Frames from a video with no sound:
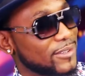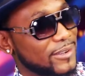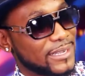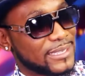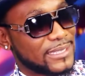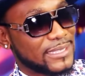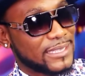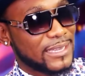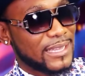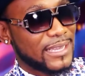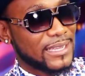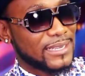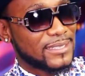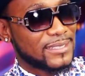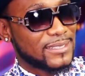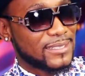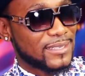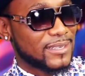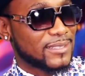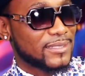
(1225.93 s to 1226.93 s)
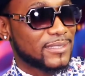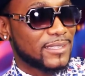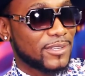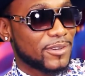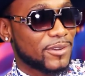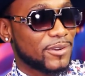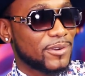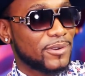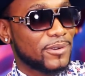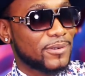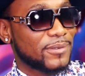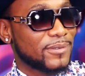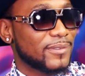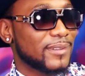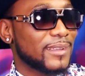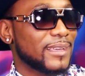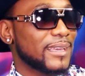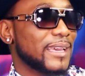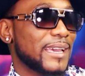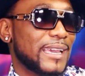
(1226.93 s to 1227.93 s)
You know, I did that single.
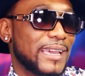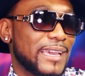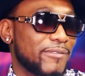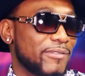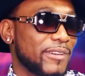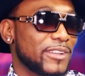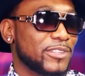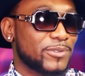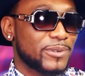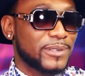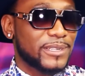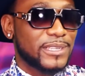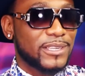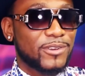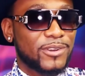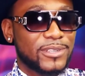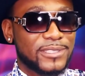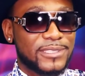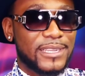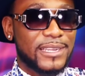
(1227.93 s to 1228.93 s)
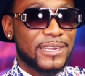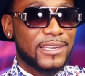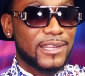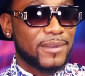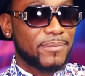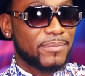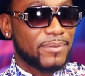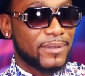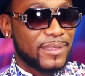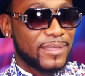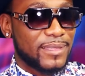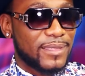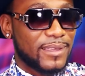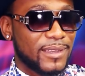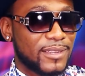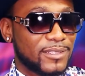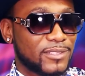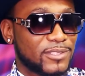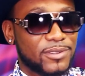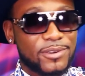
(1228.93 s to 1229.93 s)
Eventually got signed up with
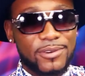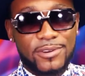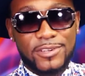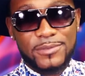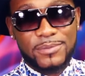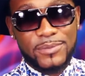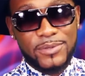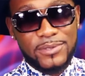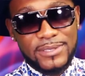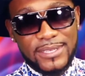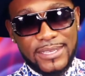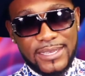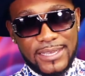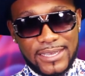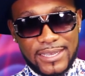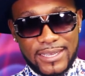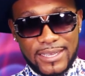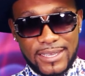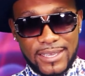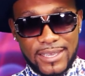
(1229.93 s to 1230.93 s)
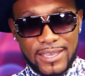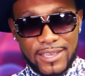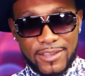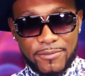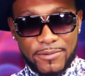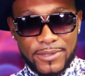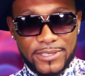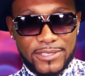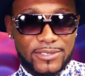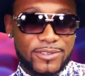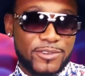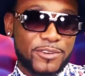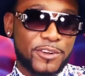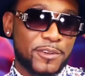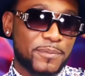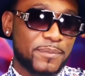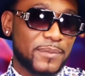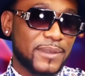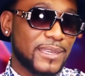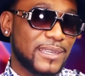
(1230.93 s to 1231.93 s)
Tourist Music, which
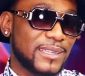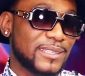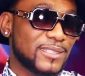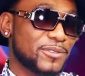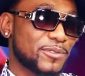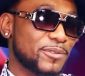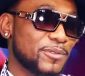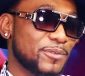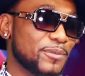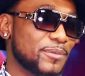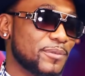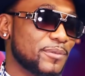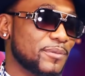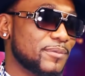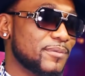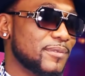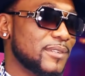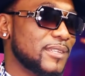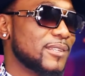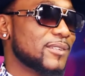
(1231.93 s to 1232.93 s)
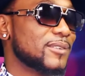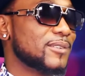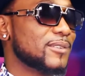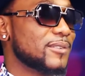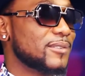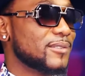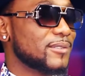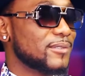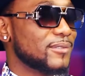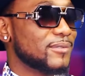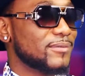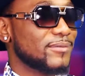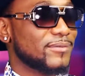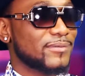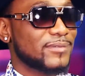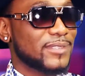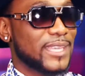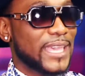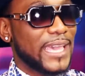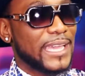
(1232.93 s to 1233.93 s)
got me to, you know,
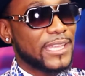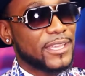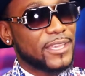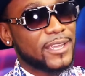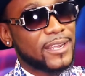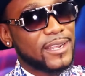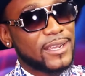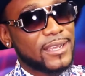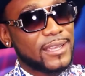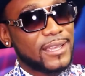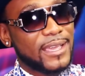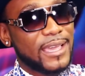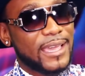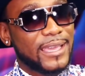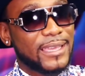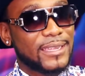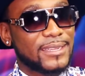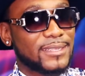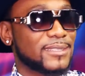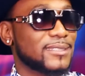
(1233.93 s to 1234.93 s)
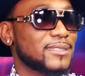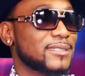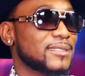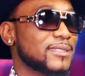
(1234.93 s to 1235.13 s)
Kenya and